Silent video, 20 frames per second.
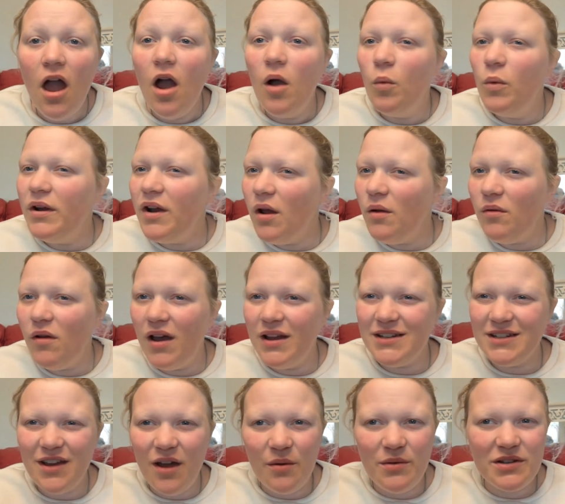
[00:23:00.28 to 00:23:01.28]
We don't like
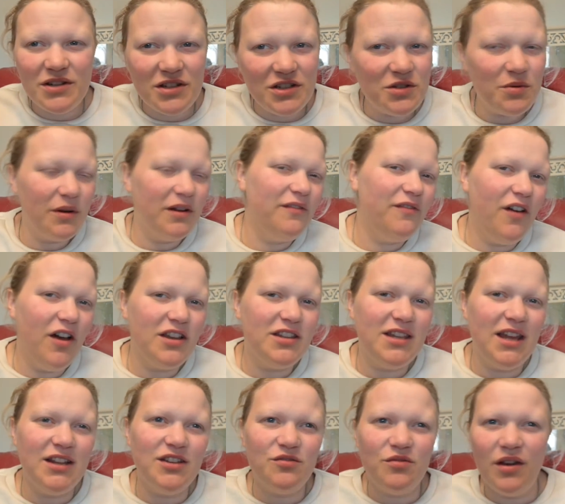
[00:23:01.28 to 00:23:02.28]
to go into the 21st
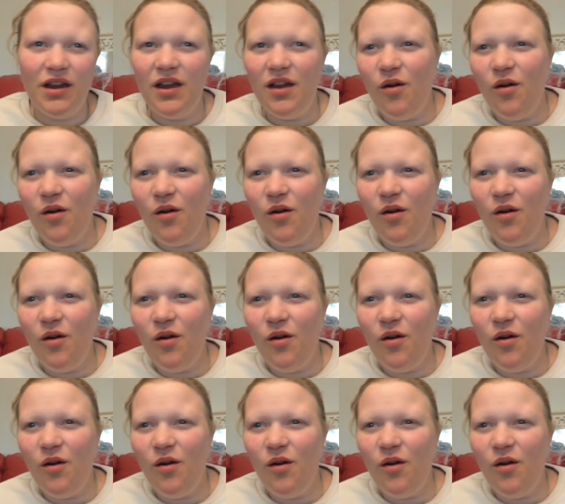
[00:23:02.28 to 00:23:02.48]
century